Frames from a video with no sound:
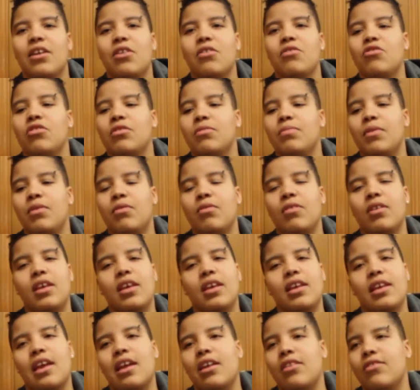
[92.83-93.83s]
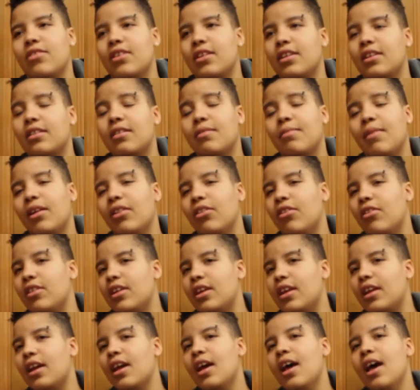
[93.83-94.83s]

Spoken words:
I thought it would just be really engaging to my learning